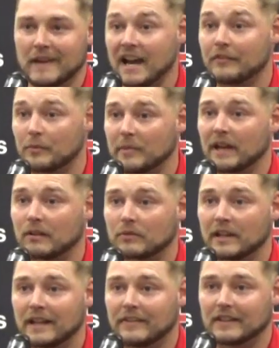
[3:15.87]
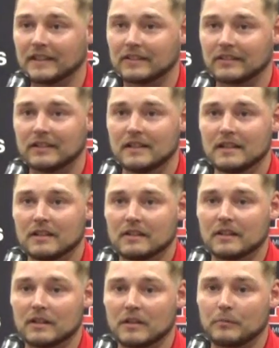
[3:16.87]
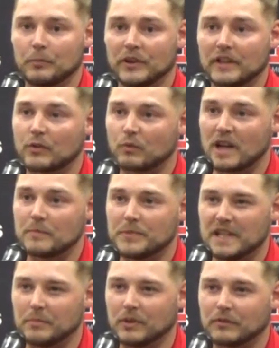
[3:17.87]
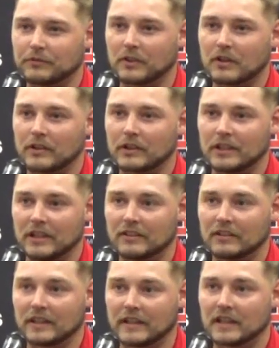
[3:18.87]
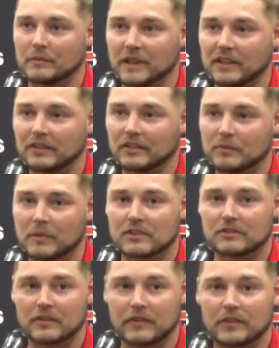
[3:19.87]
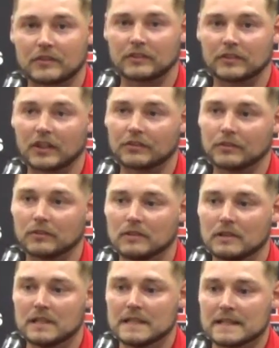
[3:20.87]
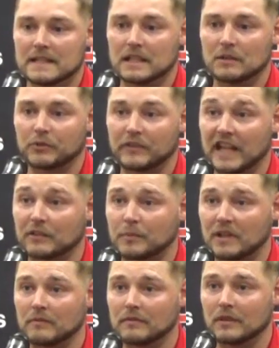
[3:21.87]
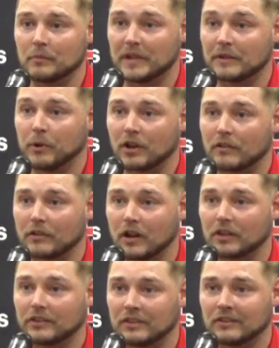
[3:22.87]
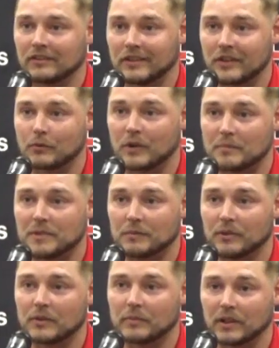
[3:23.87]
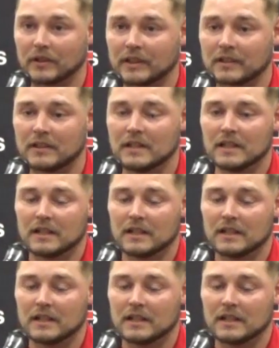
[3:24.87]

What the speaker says: half the battle. Right? I think it's putting the right people in front of our kids on a daily basis to make sure that they're successful. So that's been a big part of our offseason, is getting the right people in the building.